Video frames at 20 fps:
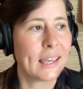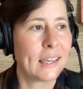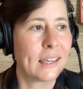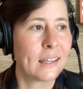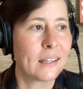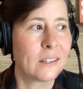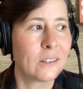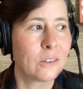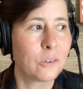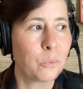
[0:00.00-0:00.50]

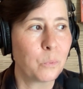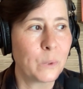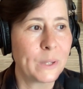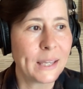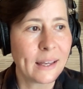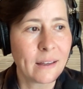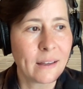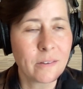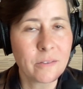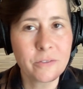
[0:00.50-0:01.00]
And
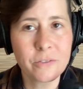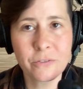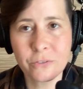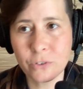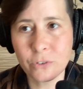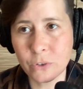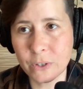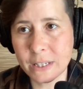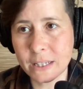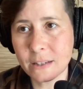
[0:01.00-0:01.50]
we have
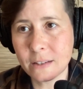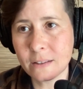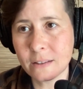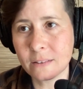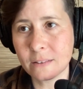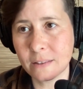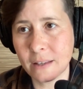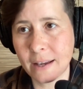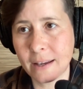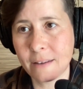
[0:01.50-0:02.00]

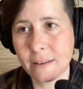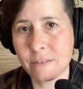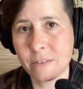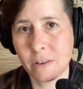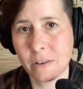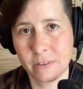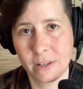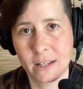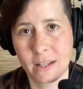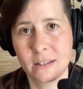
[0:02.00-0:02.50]
free live
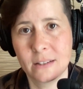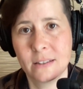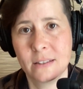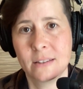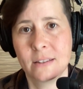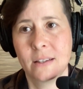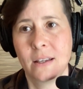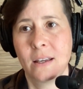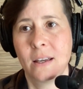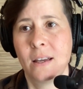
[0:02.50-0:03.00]

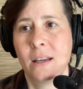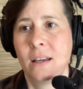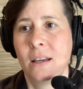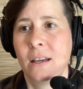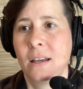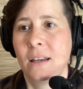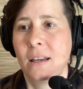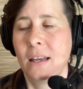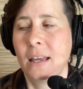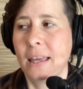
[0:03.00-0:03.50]
events
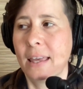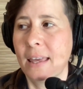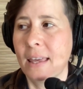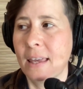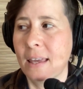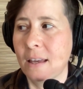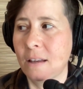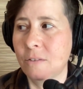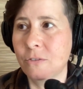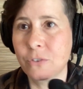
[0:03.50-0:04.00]

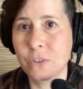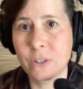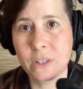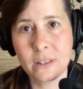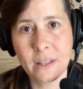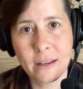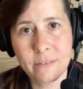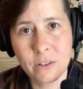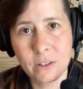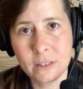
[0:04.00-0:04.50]
and
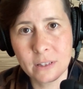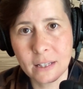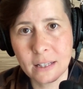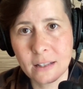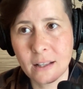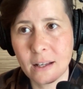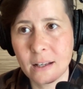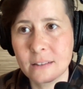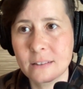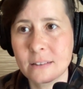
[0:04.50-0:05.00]
free live
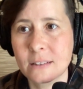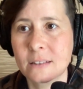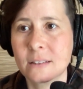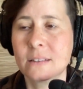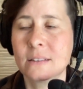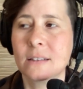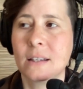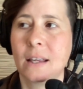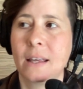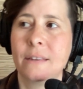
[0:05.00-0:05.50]
online
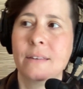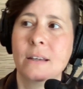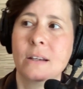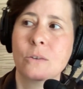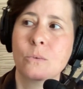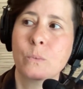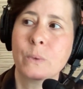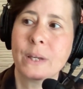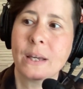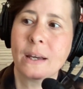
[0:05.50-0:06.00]
classes. And
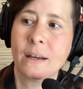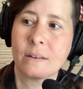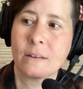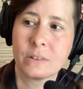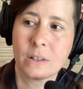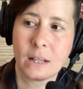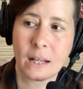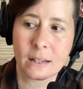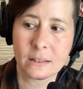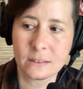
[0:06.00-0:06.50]
then we
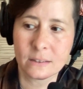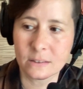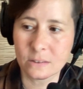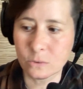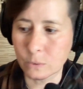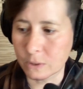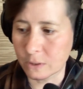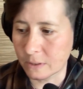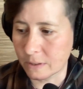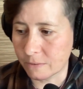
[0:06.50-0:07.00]
have
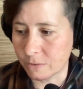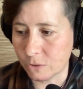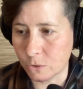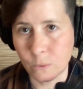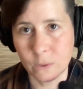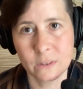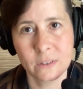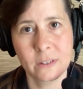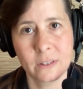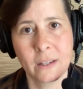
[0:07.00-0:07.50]
classes where if
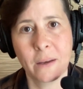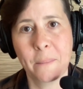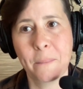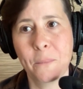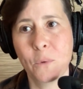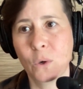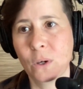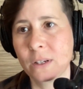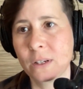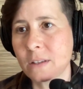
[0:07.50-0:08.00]
you want to
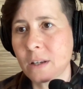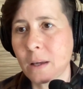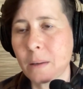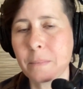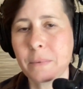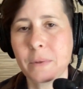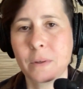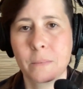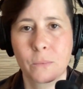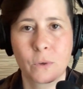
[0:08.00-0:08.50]
get more in
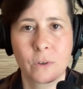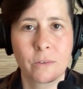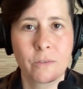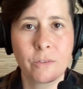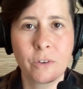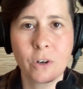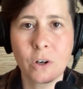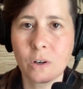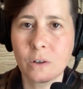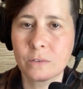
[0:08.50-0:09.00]
depth and more
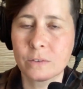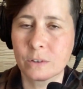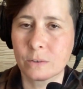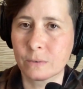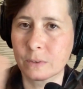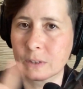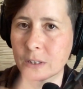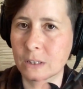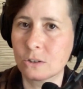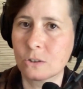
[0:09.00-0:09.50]
involved
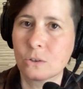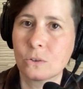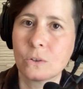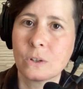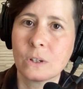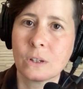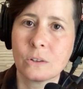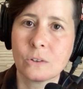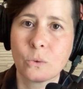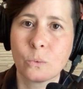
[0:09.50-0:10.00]
and really
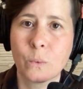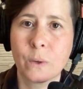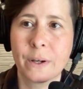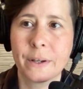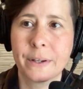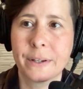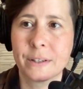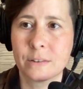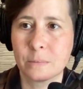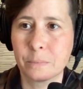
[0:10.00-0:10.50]
tune into
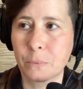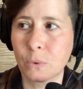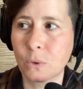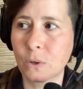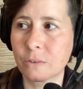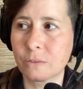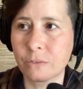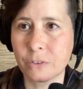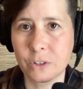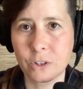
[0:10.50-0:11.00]
what is
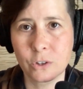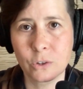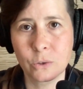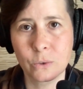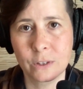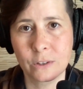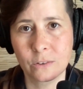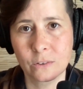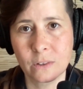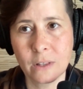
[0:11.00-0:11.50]
important for
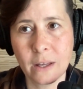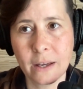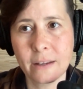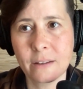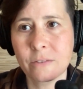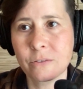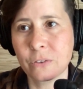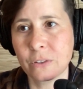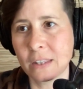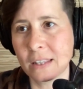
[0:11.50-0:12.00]
you in your
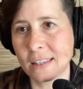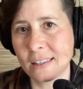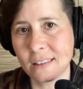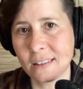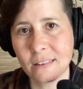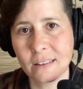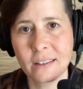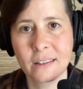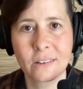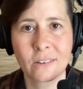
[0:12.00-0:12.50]
life with
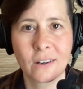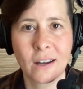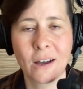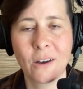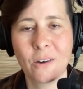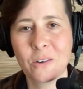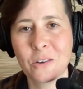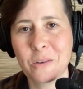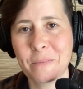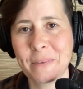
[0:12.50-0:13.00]
healing or
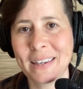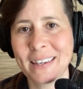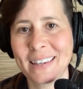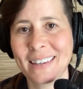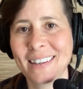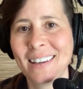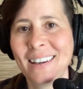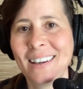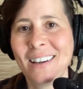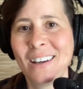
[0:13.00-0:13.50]

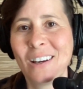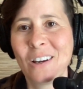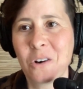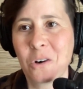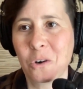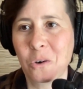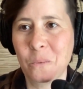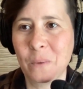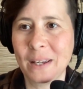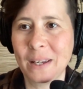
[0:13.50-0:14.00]
alchemy
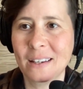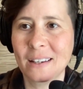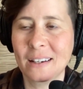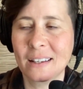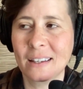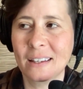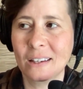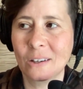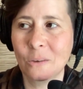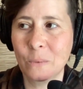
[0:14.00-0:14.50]
or
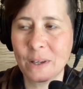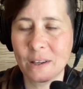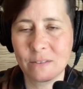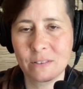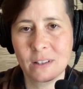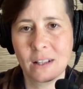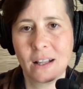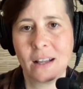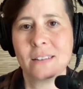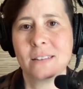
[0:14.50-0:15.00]
awakening, we
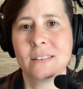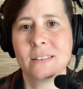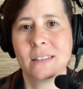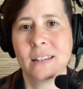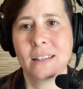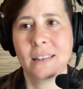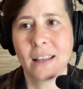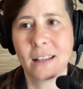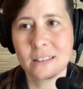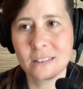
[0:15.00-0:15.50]
have
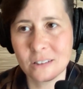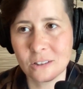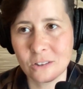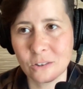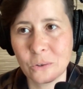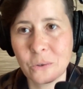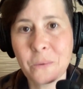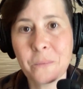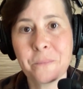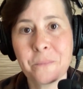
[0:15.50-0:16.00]
classes like that
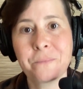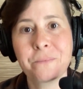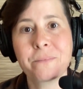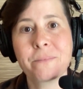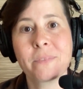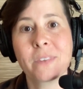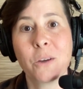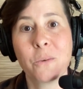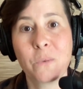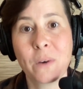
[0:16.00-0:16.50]
too.
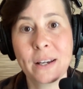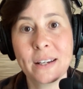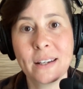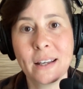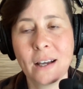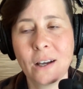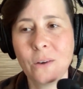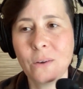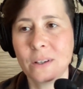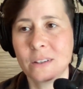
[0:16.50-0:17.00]

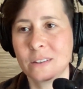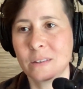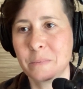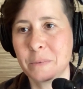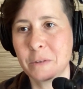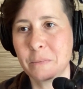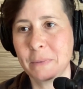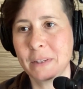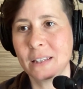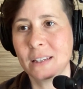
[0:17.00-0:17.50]
Right now, as
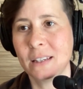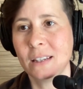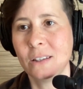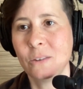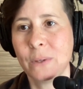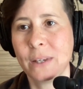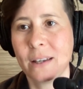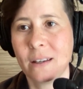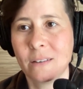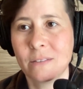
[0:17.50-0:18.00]
I'm
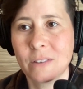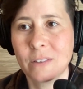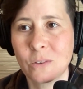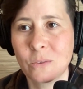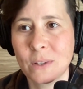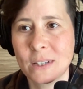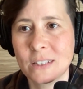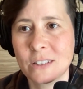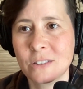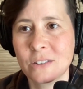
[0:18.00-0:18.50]
speaking, we have
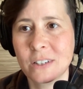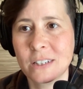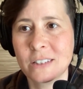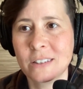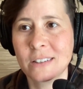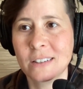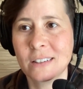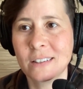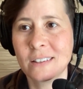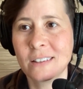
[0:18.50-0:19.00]
a
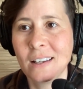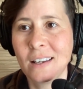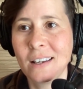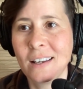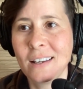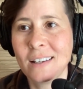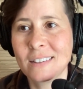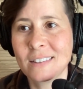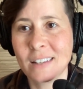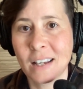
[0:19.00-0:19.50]
registration
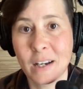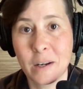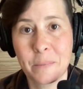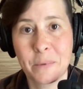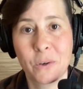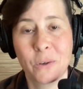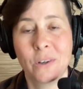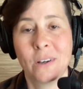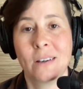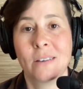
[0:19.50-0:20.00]
sign
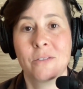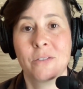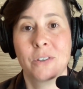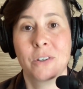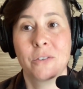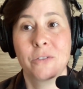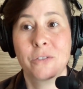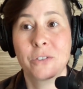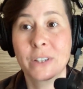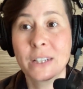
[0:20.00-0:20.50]
up going on
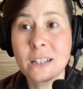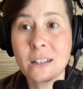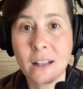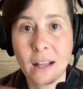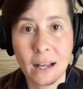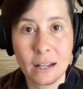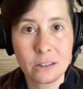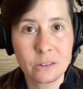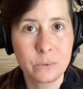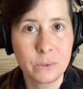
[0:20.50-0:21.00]
for a free
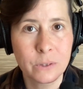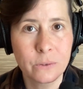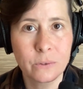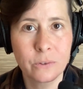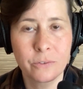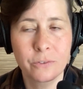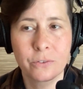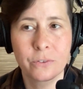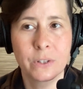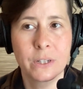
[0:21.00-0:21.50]
class. We
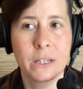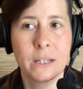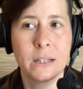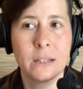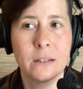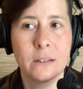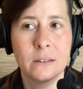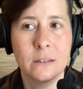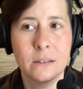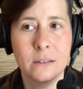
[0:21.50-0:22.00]
do a
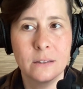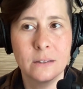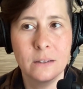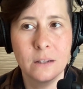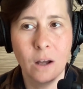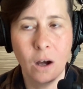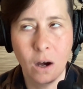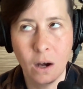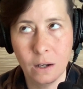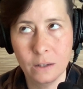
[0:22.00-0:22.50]
free,
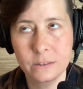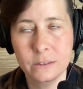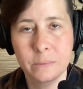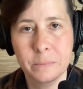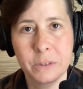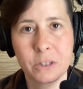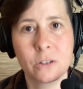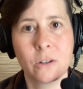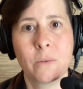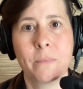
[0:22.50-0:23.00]

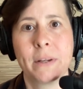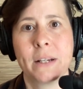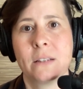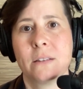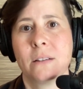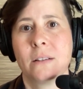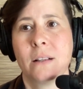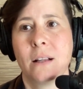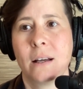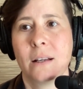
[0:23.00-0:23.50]
awesome stone
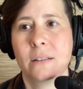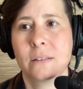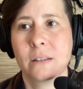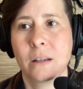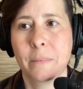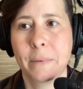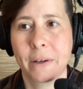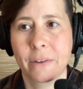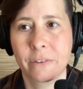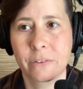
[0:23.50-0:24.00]
medicine
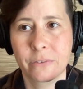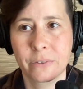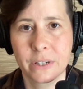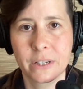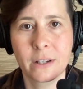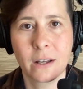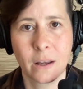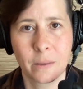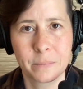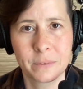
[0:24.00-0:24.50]
class about
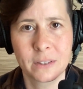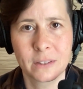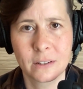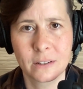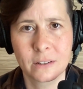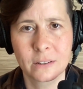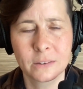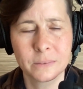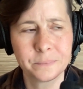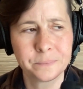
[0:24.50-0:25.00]
three times a
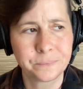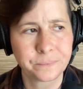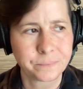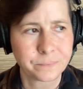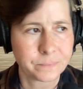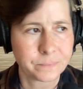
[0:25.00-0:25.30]
year.